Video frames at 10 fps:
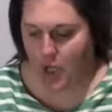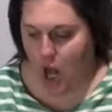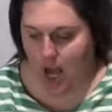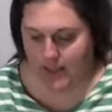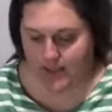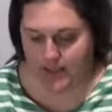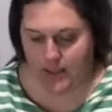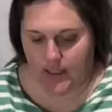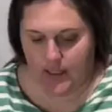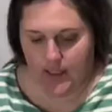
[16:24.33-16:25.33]
dots,
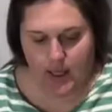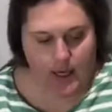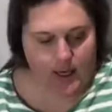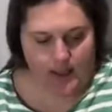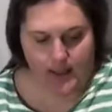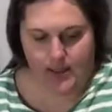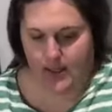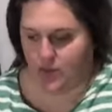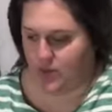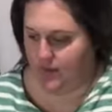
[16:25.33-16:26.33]
and I think
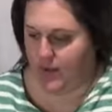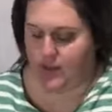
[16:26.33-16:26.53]
that's really fun.